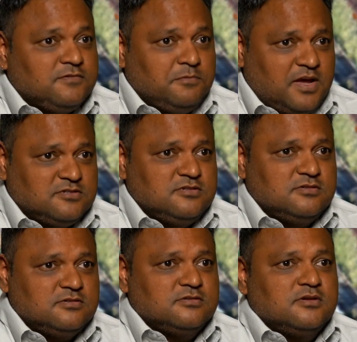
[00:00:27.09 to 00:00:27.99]
for the
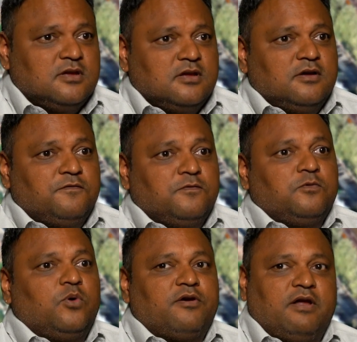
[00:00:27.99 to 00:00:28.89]
passengers
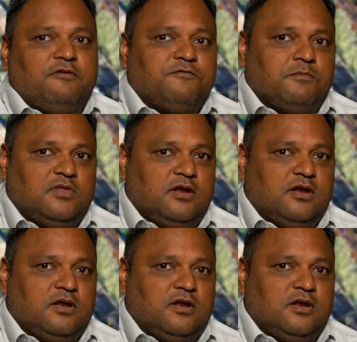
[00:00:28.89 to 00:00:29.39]
who are travelling from